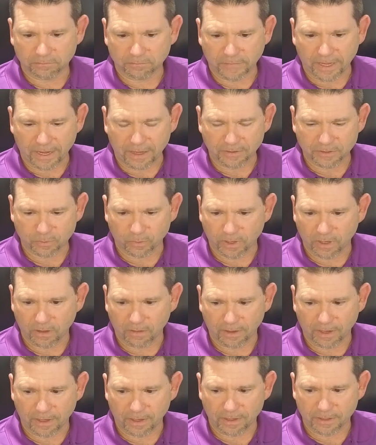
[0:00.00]
as
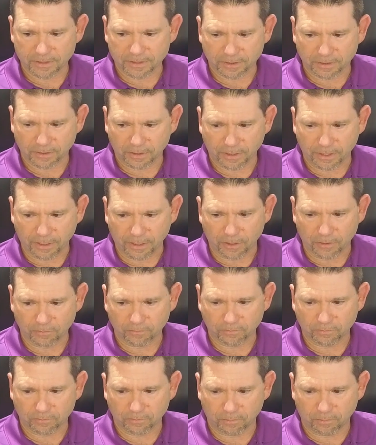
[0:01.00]
well as
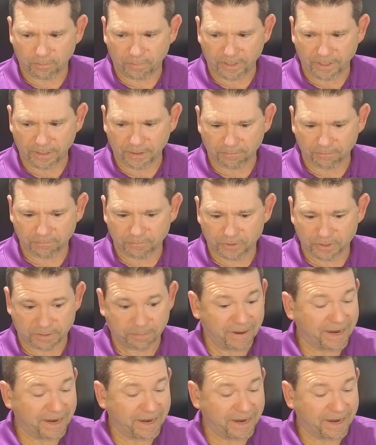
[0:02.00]
be just a